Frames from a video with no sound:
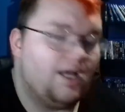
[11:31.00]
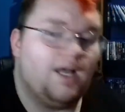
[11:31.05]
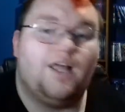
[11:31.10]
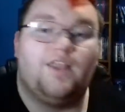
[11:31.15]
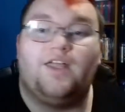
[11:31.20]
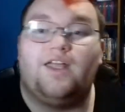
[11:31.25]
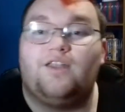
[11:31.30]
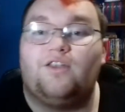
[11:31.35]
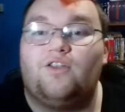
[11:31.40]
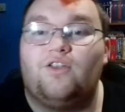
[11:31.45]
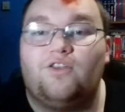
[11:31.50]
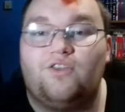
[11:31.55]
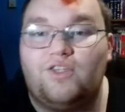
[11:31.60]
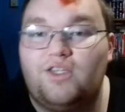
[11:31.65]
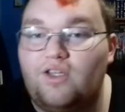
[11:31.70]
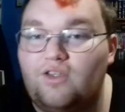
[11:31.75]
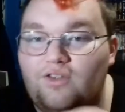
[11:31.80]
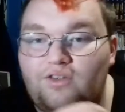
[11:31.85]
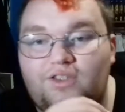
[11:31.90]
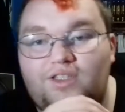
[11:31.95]
And then
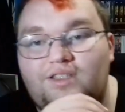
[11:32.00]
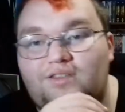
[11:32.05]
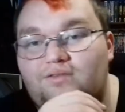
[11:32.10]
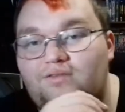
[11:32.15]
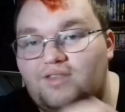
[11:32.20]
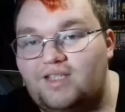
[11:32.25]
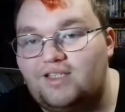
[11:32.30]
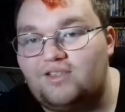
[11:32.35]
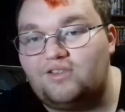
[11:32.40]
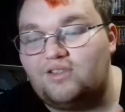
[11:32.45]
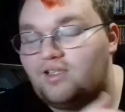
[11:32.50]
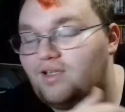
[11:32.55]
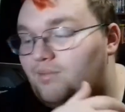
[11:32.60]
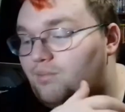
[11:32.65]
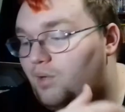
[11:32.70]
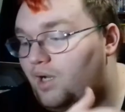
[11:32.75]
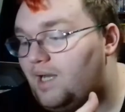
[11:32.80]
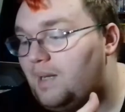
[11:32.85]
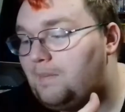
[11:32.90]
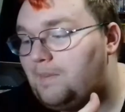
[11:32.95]
this,
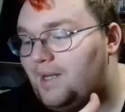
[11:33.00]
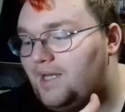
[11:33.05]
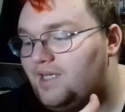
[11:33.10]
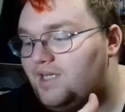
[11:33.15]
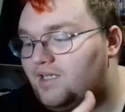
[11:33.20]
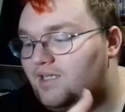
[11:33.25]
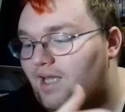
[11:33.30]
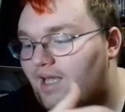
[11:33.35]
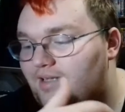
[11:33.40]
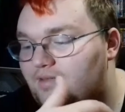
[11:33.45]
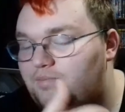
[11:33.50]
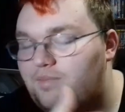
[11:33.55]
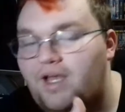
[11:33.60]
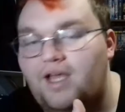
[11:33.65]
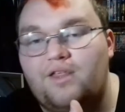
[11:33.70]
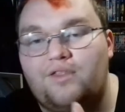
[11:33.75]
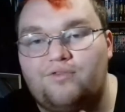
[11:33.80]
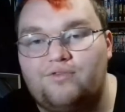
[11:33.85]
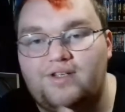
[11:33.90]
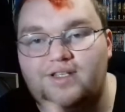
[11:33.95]
in my opinion, has
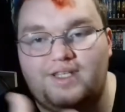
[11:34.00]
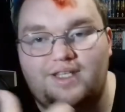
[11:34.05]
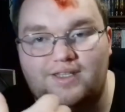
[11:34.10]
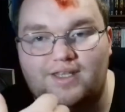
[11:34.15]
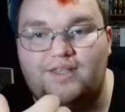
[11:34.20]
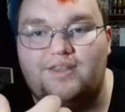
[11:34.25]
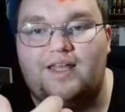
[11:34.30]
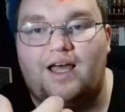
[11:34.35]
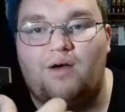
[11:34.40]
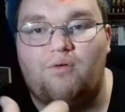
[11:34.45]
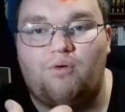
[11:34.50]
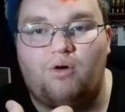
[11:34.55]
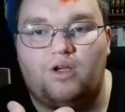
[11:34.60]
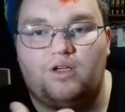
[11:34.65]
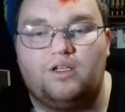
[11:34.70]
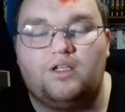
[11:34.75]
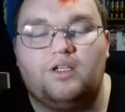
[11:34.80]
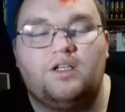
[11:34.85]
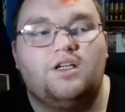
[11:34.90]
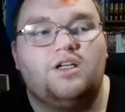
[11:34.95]
better 3D than that
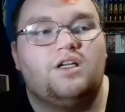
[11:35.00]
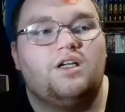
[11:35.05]
one.